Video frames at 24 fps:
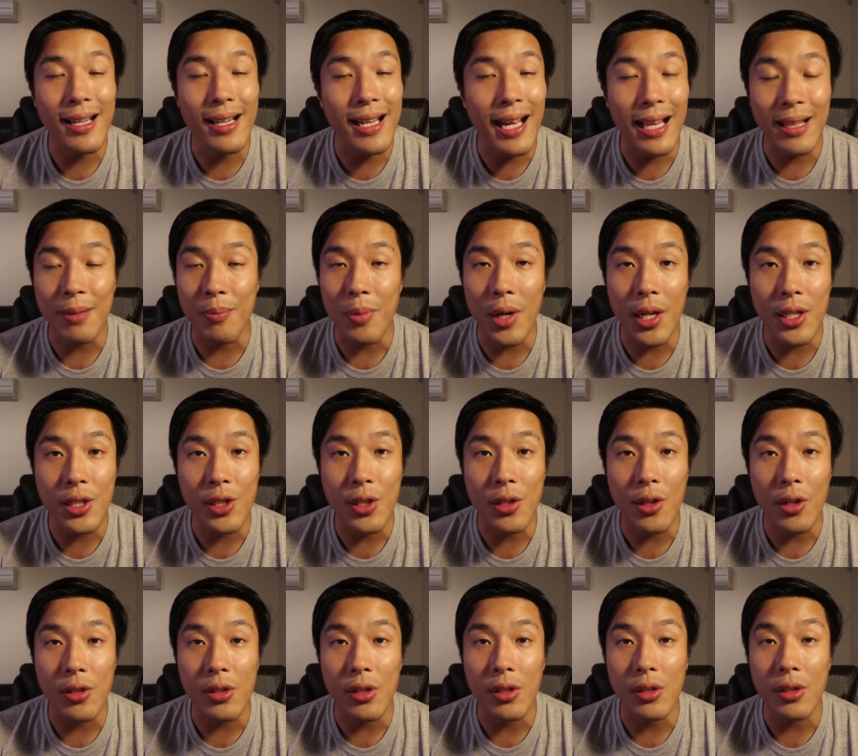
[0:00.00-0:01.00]
calibration
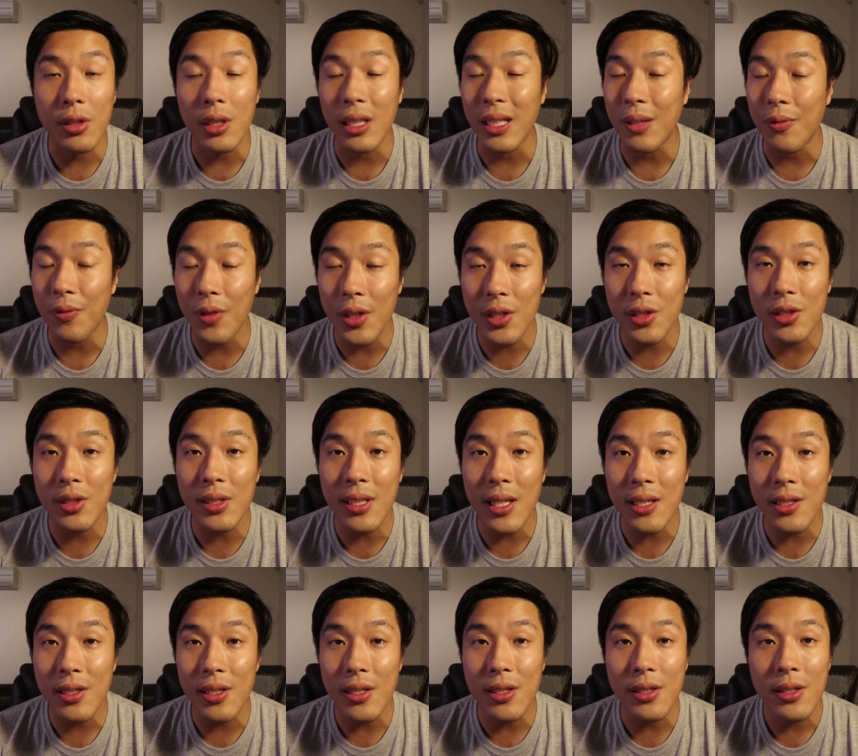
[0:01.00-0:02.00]
on the vision
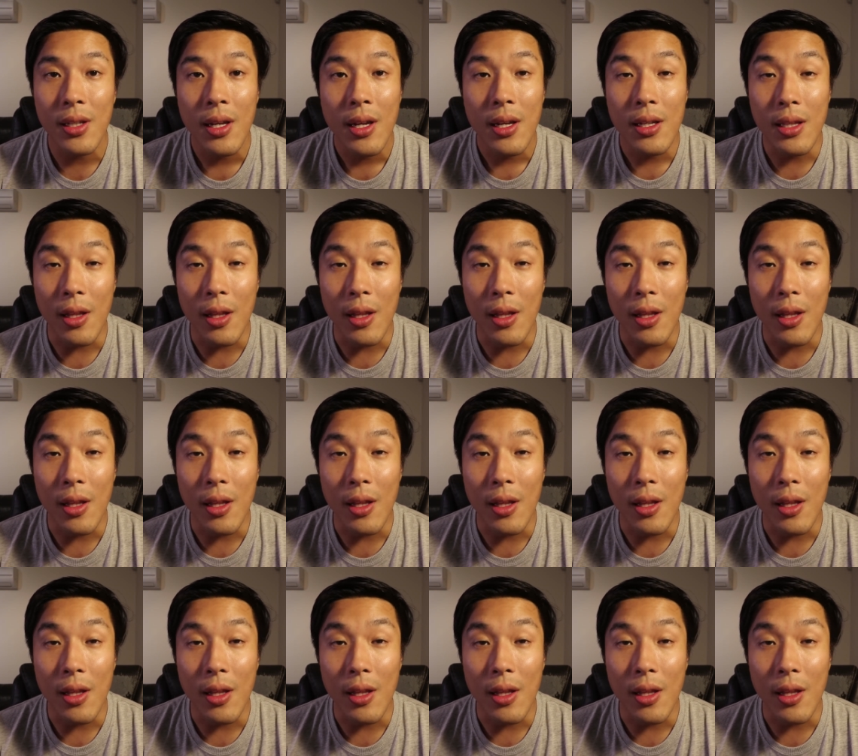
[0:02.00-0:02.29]
sensors.